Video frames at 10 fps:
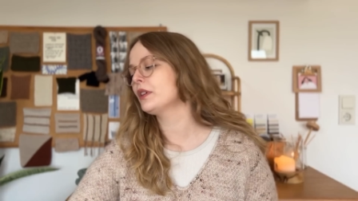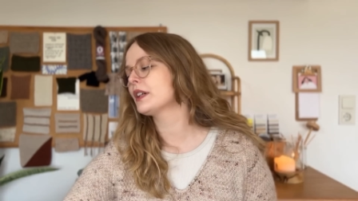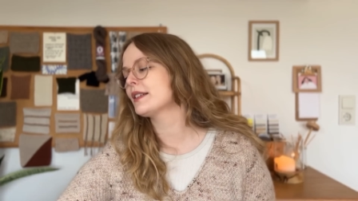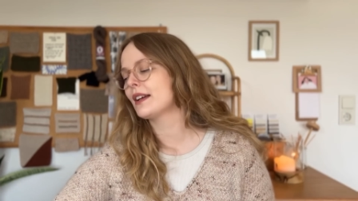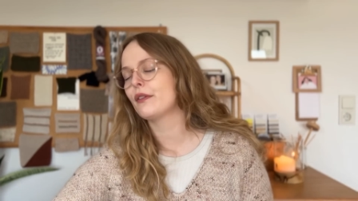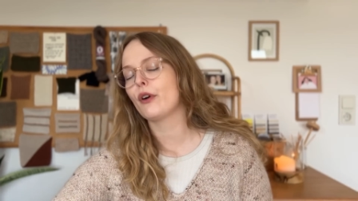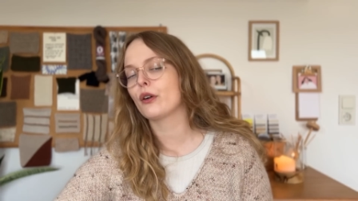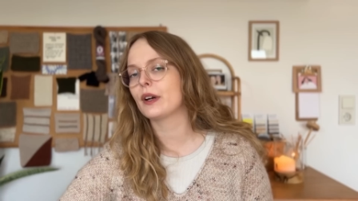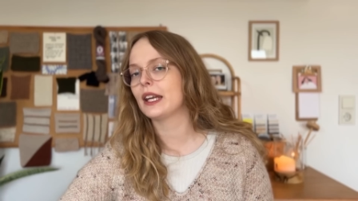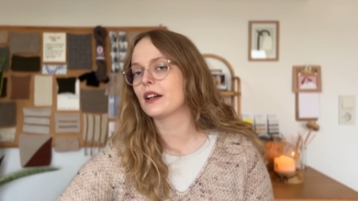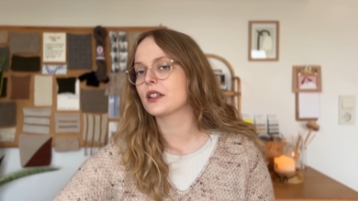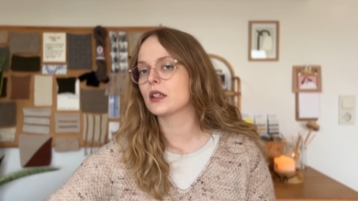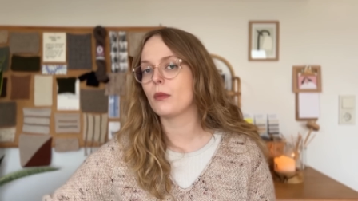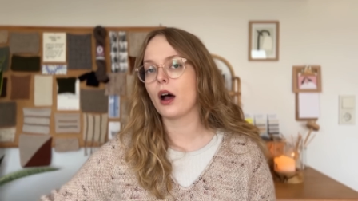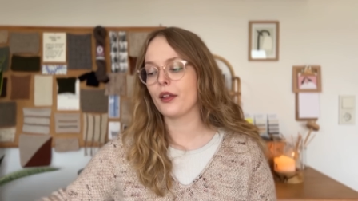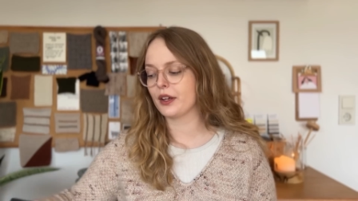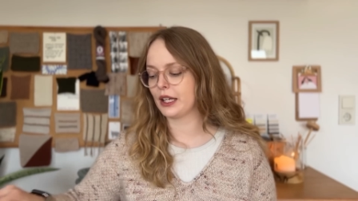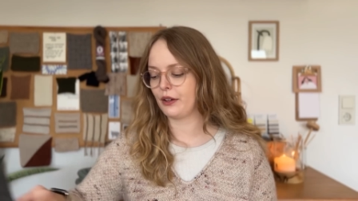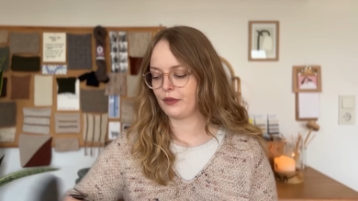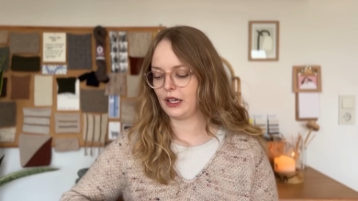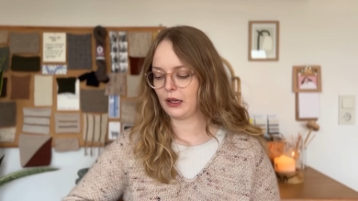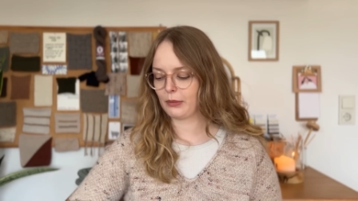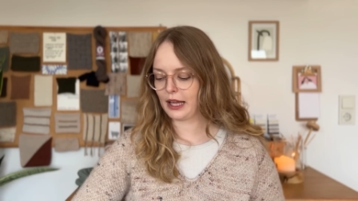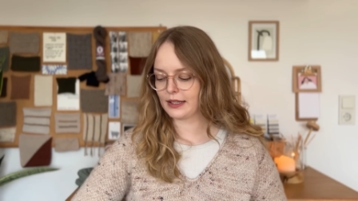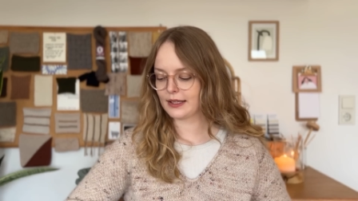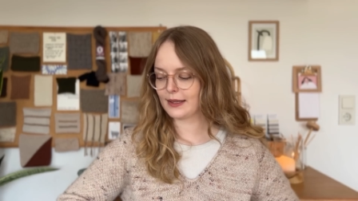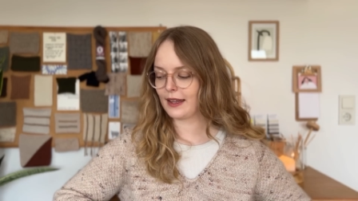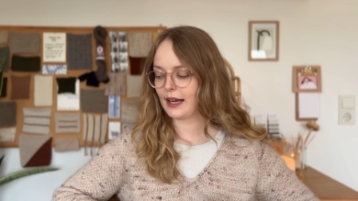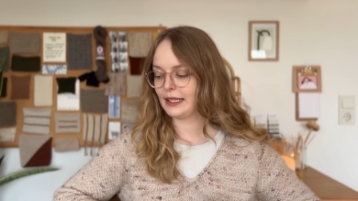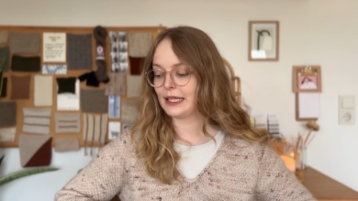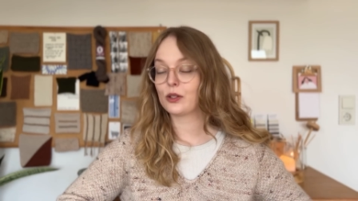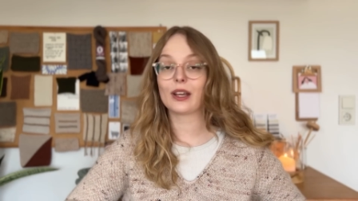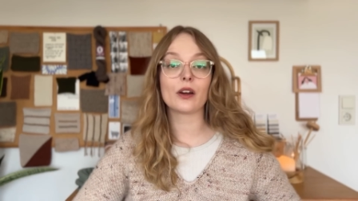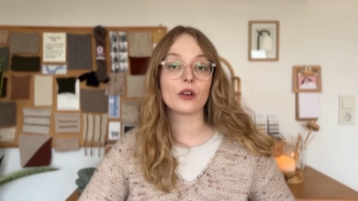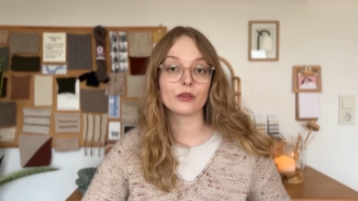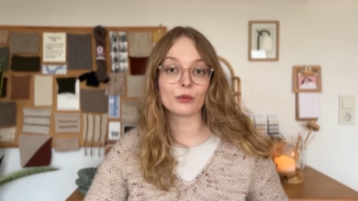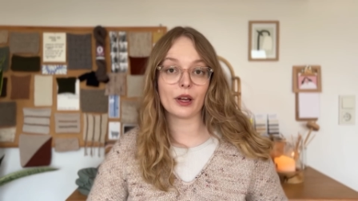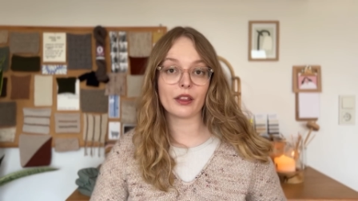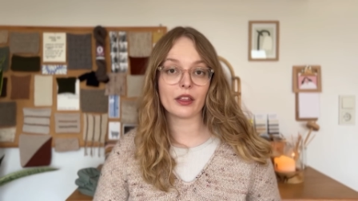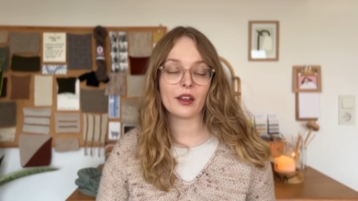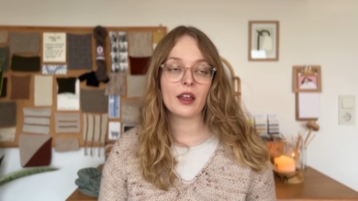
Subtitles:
because I've already got some other gift knitting plans that I need to get on with.